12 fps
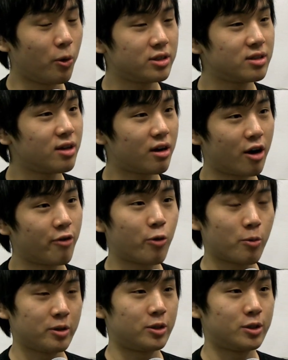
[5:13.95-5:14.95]
It wasn't that hard
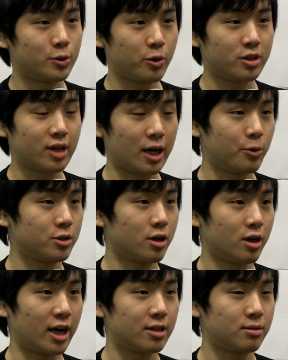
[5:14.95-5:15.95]
for me to switch. I was
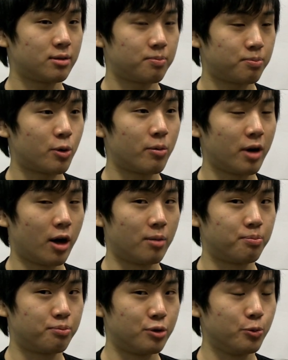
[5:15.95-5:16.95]

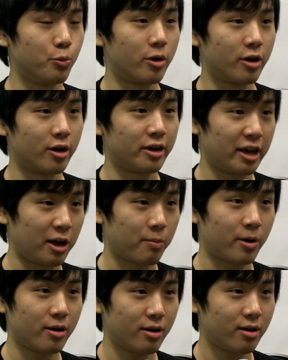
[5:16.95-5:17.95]
a Brood War
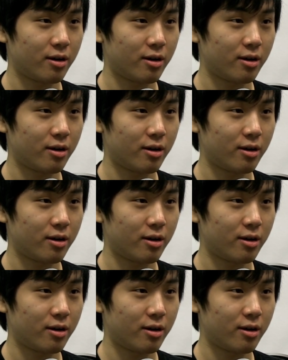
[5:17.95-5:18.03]
gamer.